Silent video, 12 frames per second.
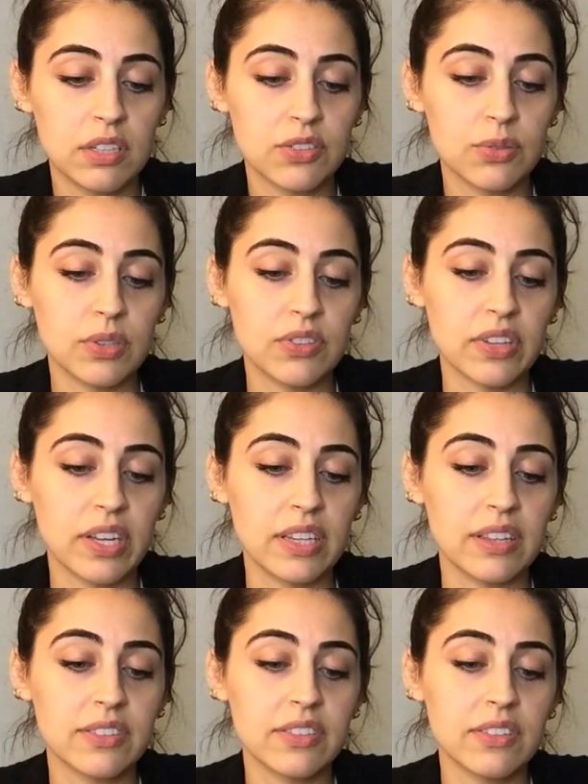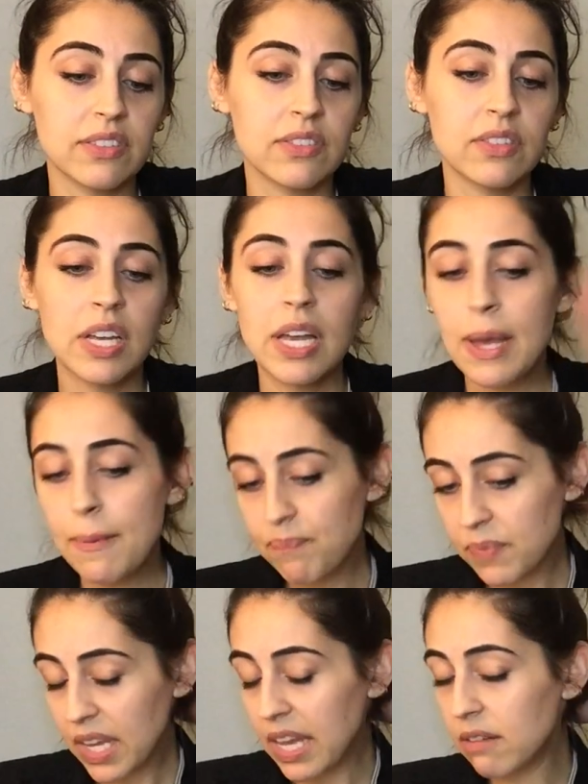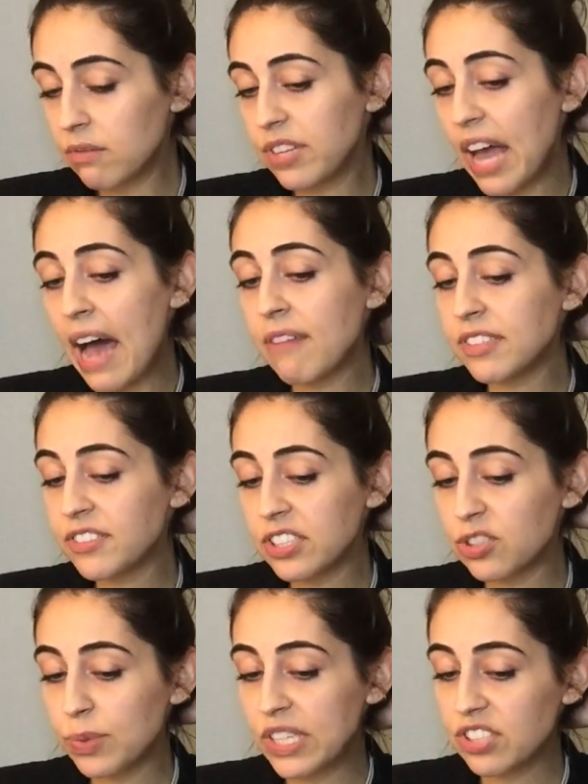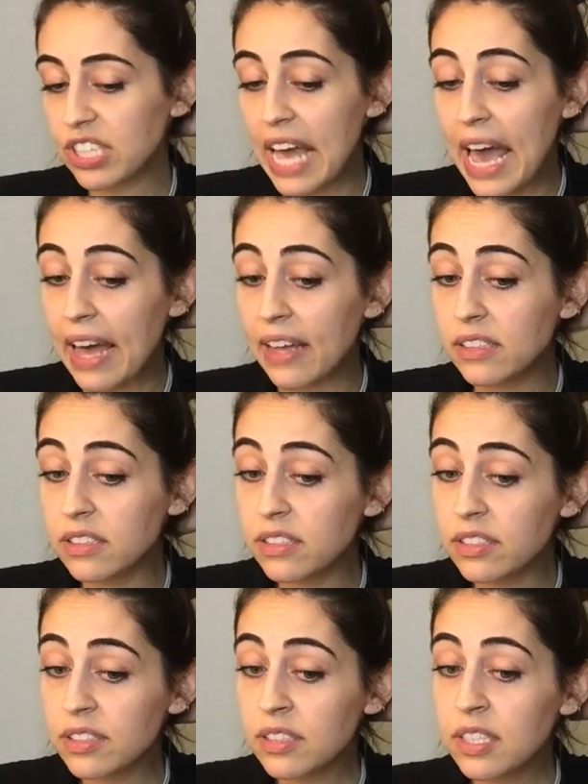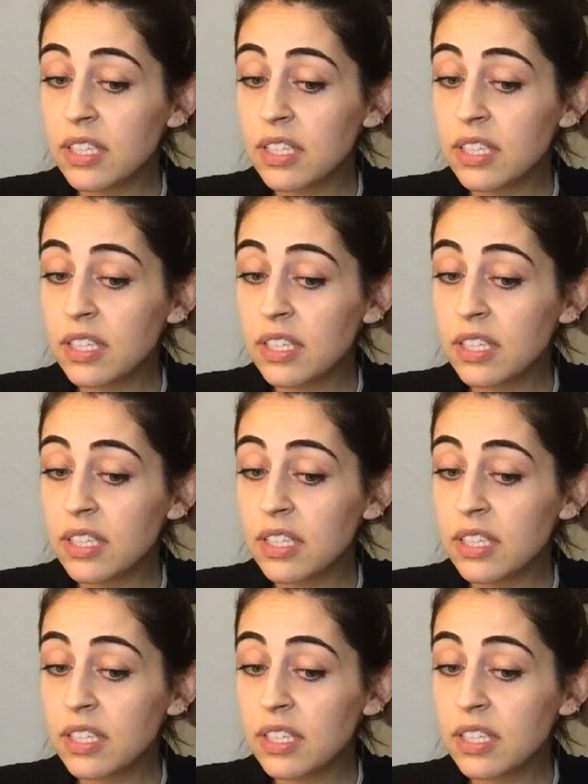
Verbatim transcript: so it's like this is to have a situation end